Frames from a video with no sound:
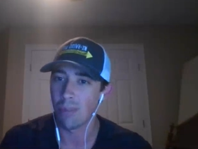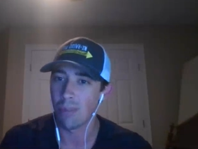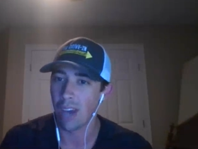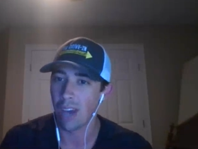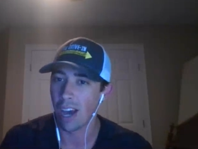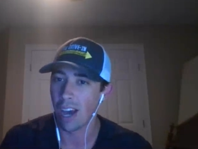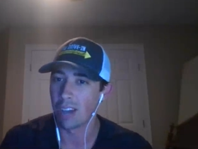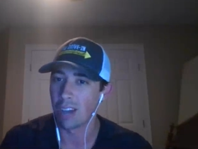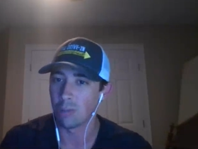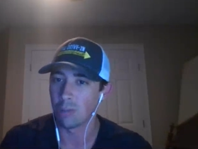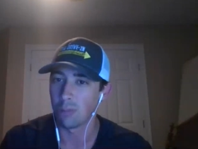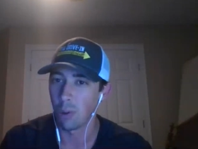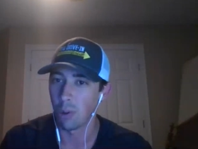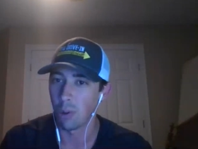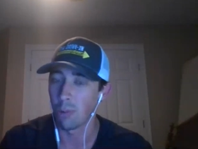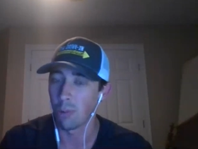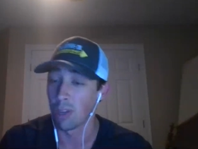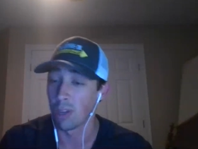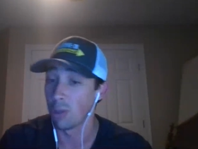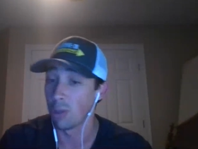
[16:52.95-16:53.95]
uh,
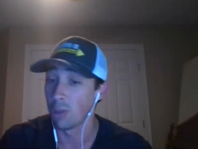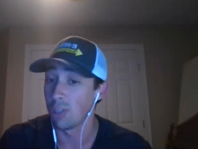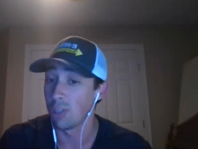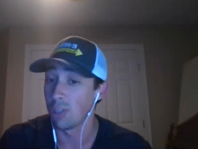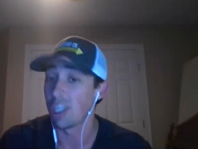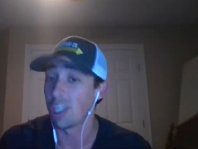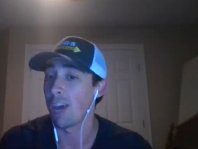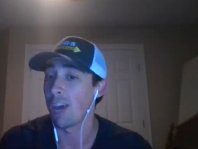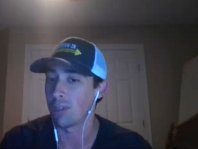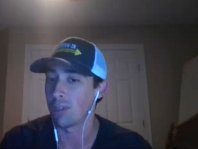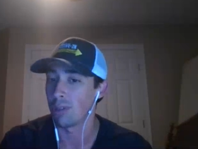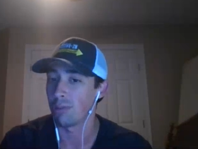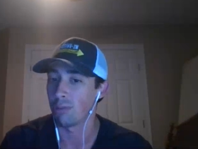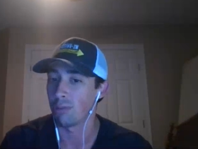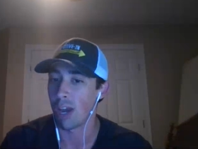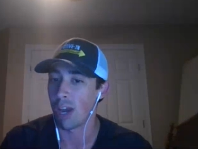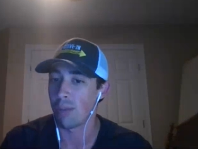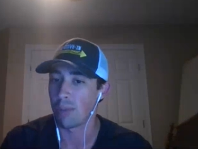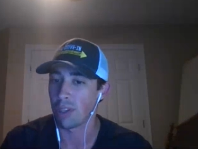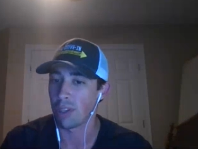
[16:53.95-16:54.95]
toward, when Lucy came into the
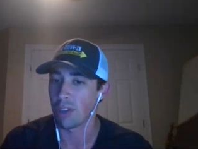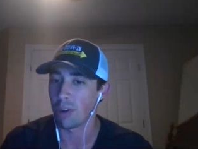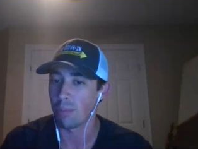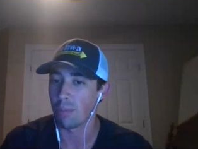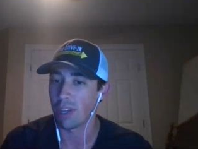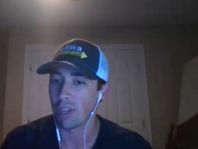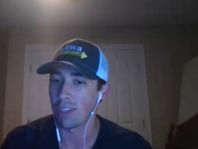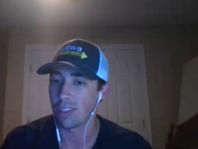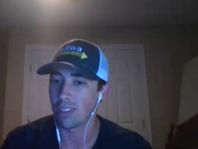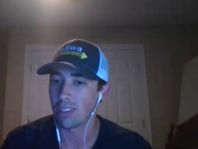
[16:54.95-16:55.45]
frame a little bit.